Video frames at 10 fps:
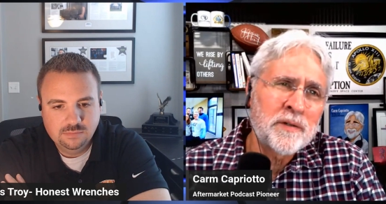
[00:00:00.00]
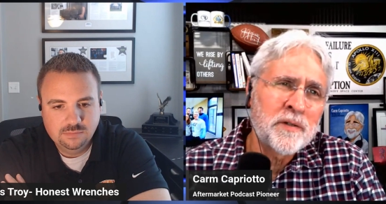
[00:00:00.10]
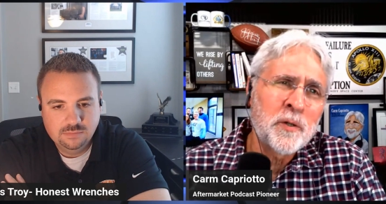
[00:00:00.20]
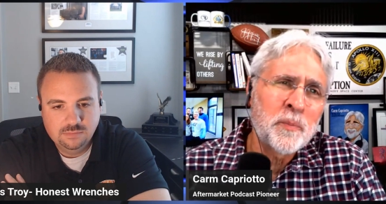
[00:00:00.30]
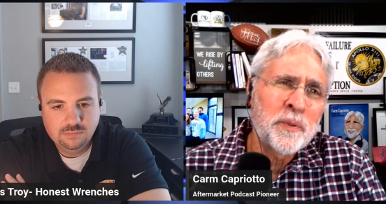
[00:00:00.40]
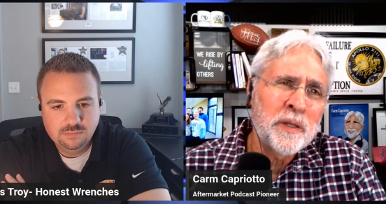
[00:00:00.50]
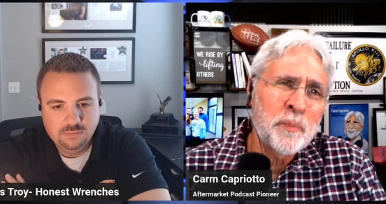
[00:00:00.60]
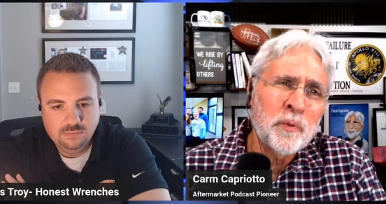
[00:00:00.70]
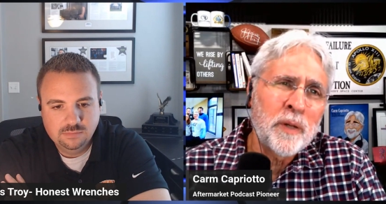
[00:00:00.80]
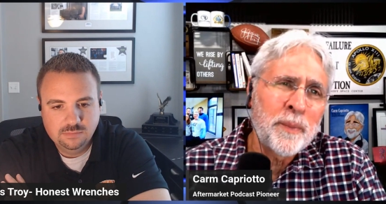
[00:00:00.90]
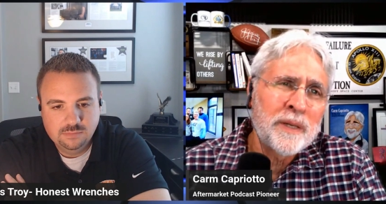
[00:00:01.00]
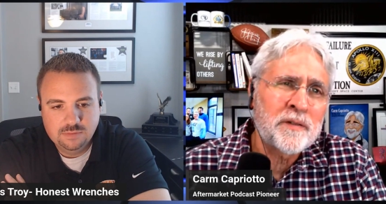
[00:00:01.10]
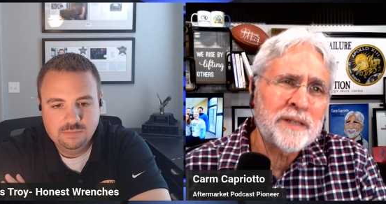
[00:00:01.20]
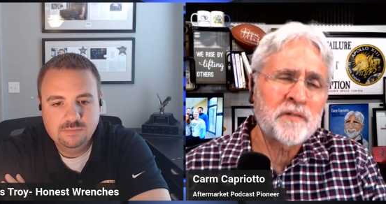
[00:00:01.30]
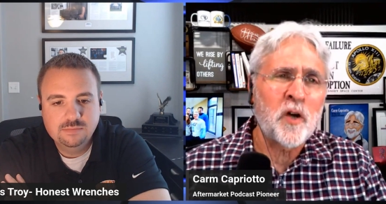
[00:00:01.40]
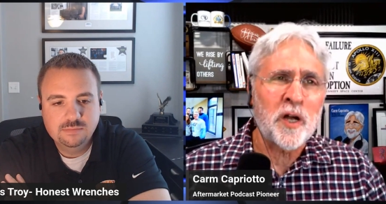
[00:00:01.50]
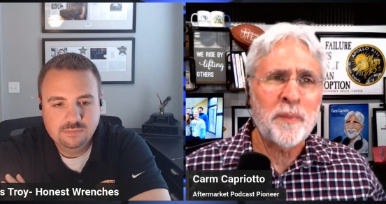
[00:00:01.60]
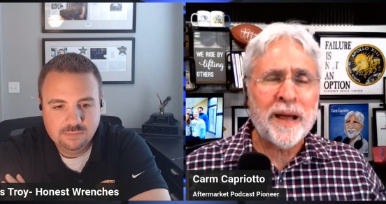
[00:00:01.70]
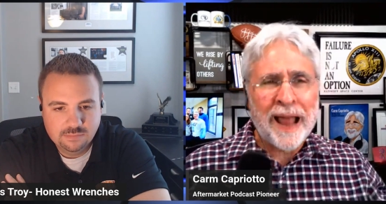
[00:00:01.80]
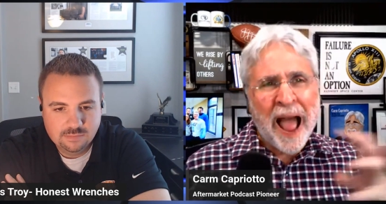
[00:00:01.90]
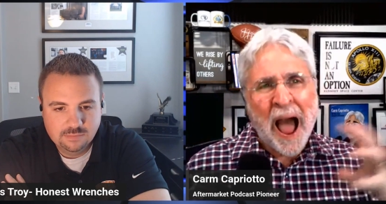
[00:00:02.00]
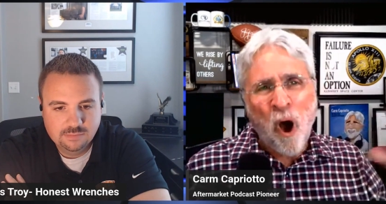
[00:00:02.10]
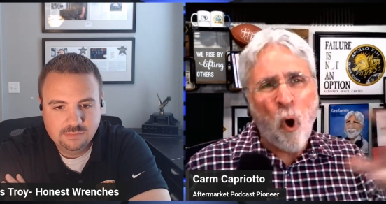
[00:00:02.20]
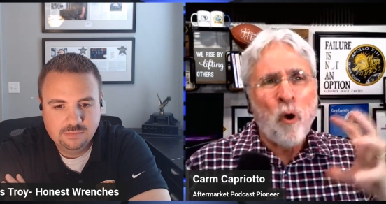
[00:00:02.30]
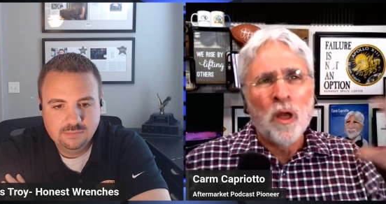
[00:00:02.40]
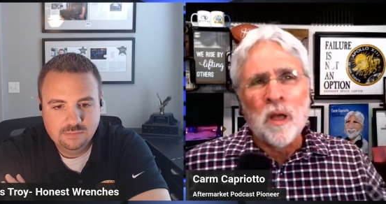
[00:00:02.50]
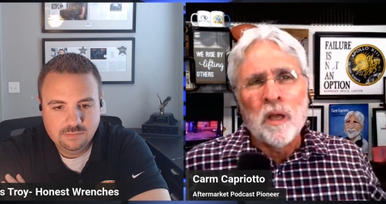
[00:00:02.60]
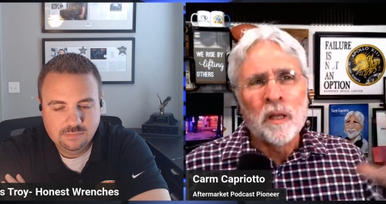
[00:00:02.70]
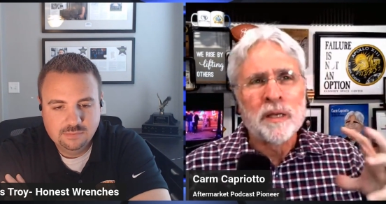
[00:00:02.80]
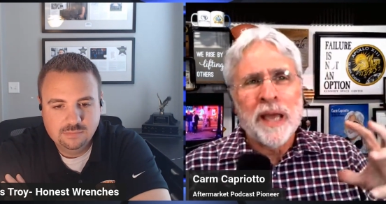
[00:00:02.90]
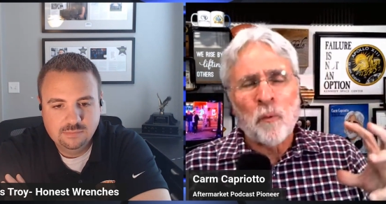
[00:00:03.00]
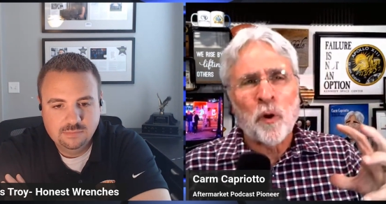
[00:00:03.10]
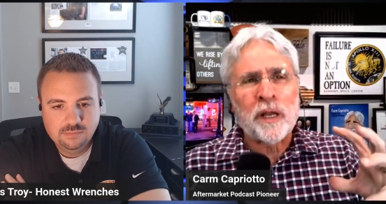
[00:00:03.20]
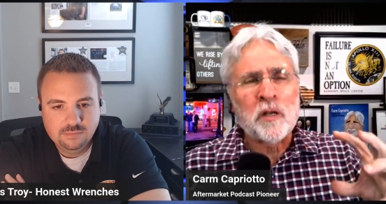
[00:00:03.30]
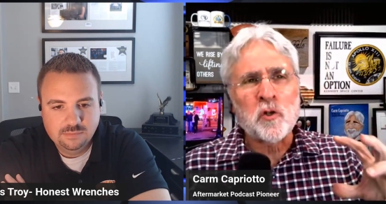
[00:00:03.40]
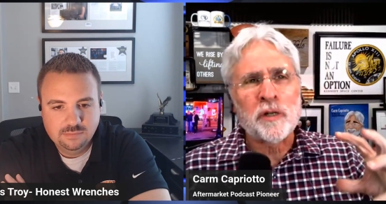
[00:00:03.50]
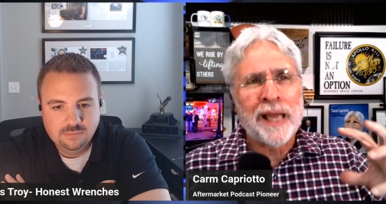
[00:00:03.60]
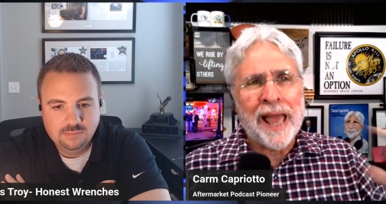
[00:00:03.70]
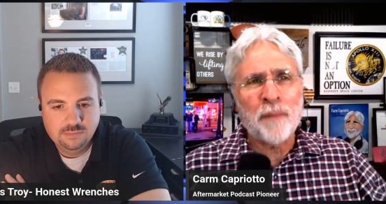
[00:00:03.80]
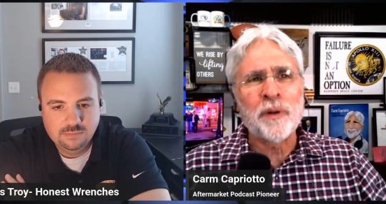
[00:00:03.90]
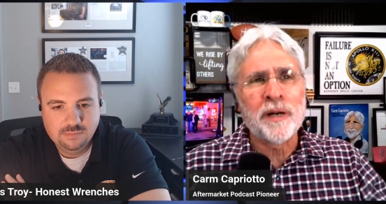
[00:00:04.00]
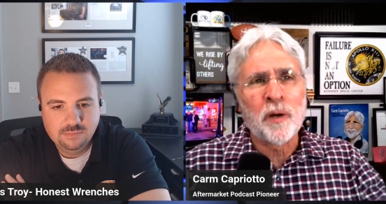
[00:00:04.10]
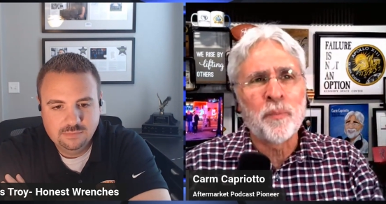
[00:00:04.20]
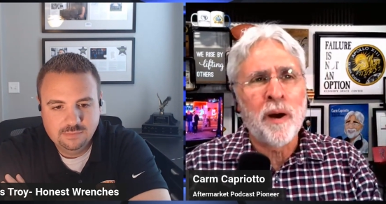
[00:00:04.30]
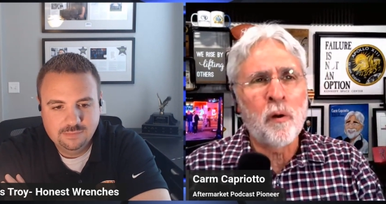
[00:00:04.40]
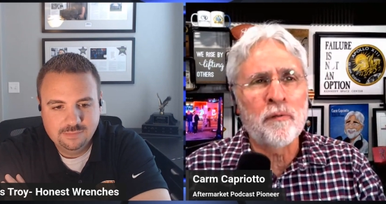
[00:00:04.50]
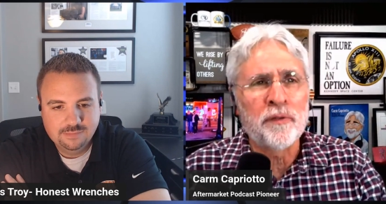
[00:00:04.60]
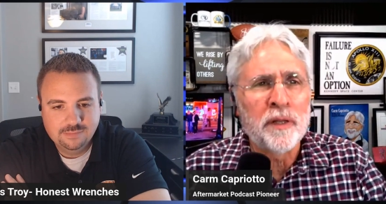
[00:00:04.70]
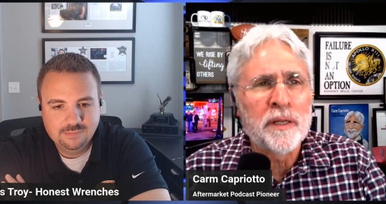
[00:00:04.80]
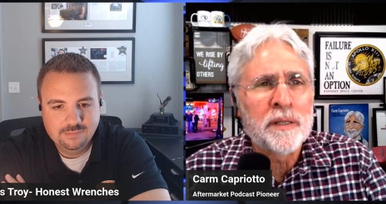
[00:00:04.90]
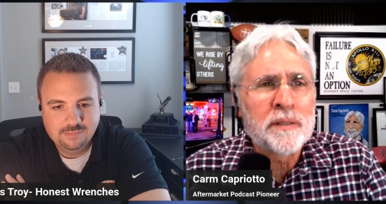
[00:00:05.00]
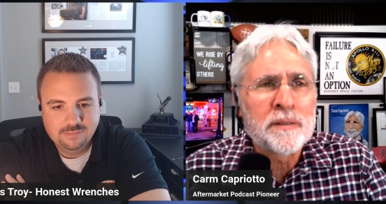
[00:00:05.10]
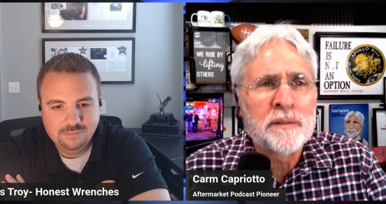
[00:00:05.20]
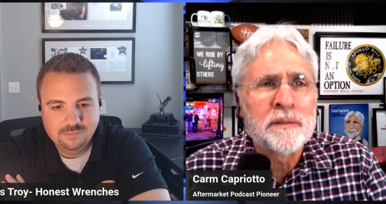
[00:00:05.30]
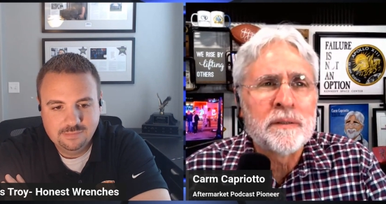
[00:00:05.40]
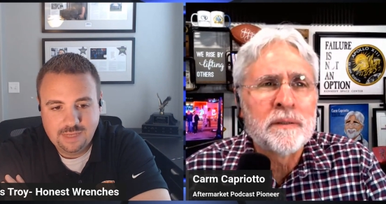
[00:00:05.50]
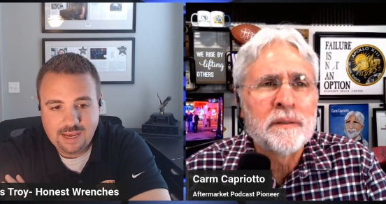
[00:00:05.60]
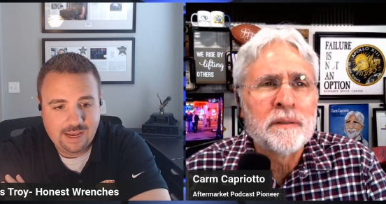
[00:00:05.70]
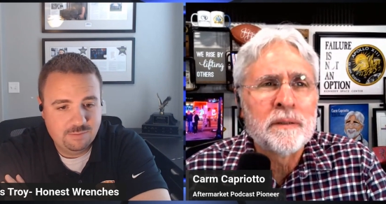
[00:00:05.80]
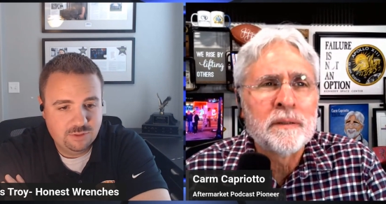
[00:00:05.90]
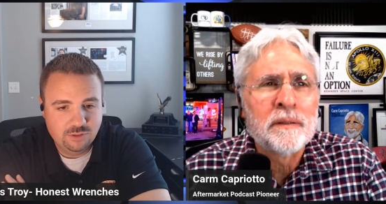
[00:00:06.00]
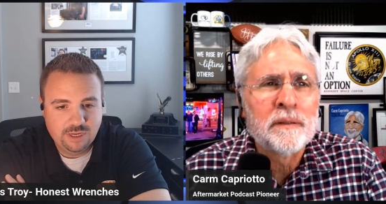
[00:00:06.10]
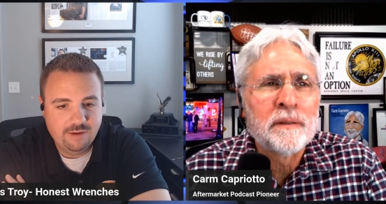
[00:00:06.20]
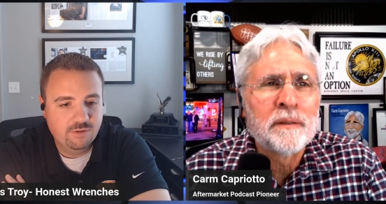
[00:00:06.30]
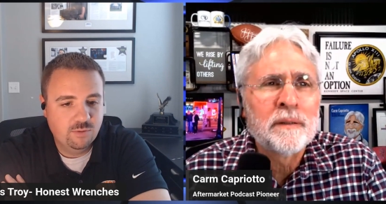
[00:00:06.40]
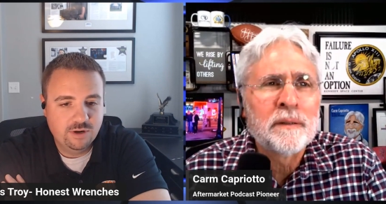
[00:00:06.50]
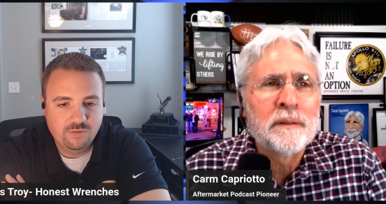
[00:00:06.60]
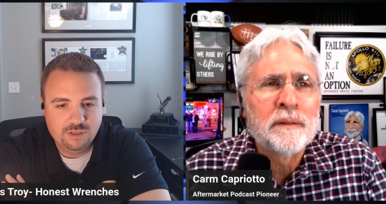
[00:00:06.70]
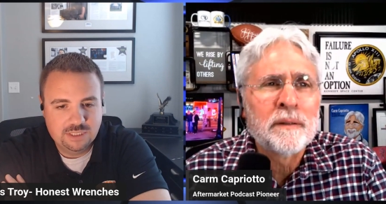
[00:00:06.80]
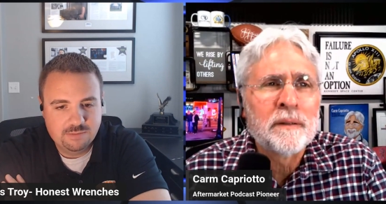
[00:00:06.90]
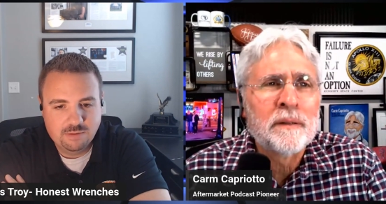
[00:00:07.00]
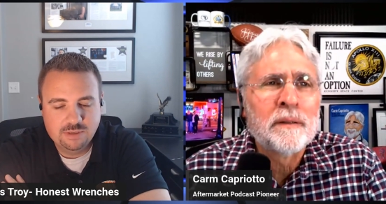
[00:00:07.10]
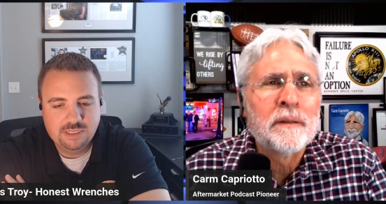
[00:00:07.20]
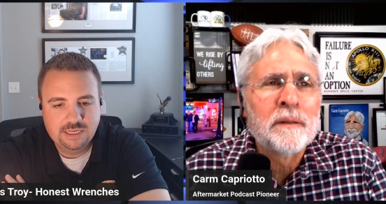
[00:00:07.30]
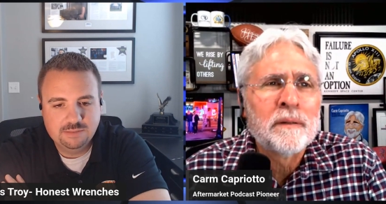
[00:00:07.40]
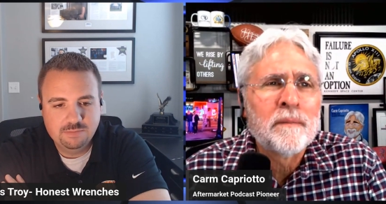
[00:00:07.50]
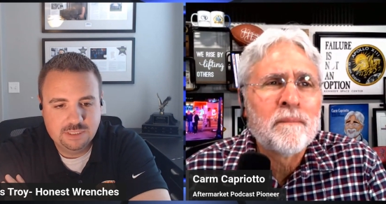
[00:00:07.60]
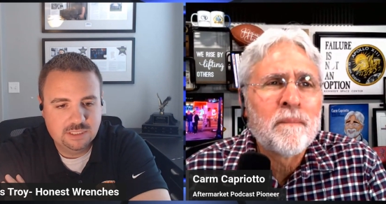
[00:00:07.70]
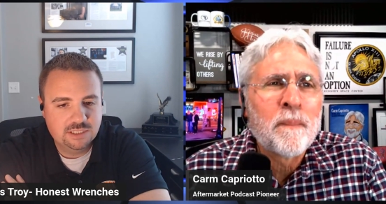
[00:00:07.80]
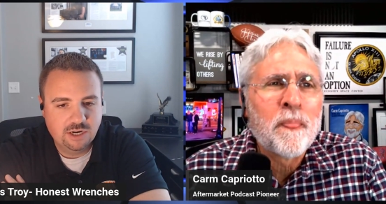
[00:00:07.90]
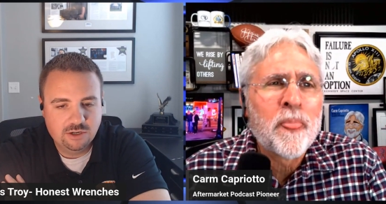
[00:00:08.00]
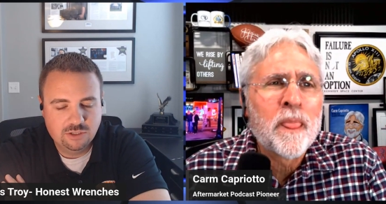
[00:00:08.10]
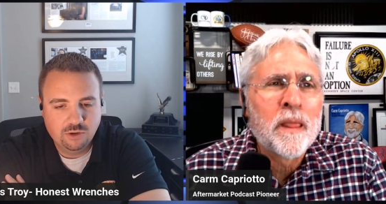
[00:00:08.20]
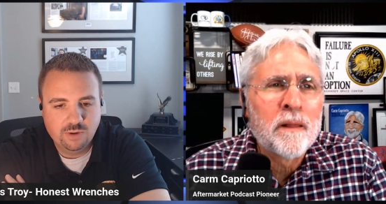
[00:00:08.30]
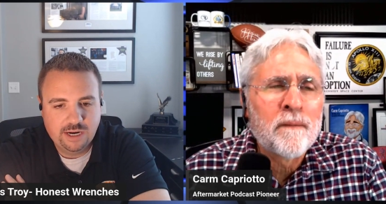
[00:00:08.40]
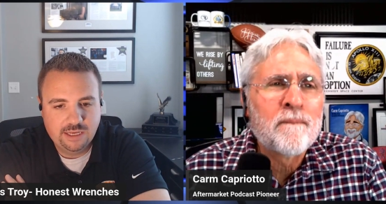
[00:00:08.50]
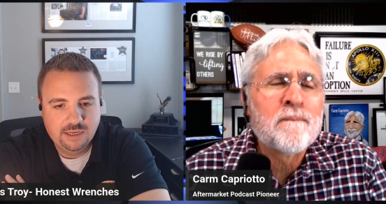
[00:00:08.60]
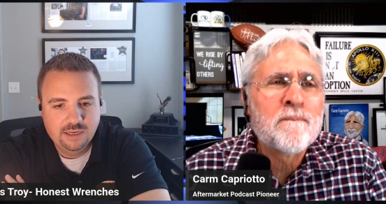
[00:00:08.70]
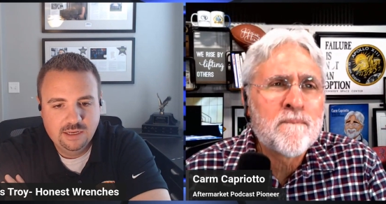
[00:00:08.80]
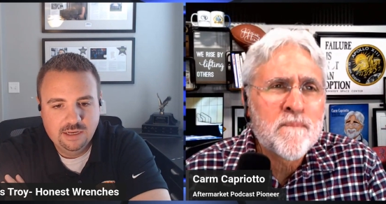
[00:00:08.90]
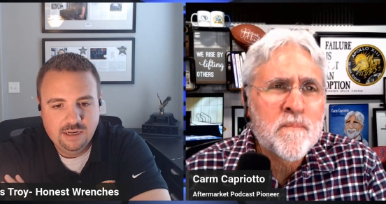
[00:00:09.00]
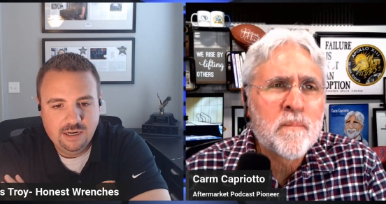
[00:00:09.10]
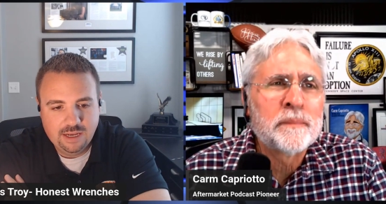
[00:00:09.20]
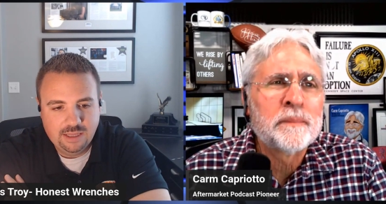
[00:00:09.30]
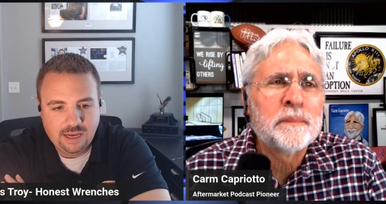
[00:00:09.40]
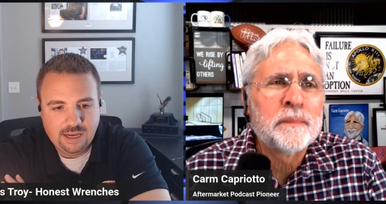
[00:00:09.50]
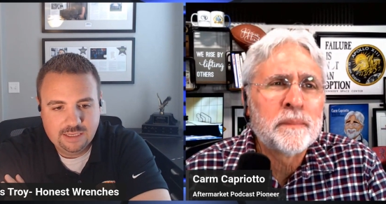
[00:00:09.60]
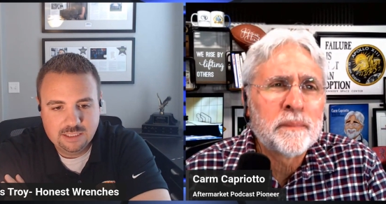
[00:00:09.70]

Speaker 1: to your people? I mean, let's talk about how networking should happen and how powerful it is.
Speaker 2: Yeah, absolutely. Every one of our team members has business cards already, and that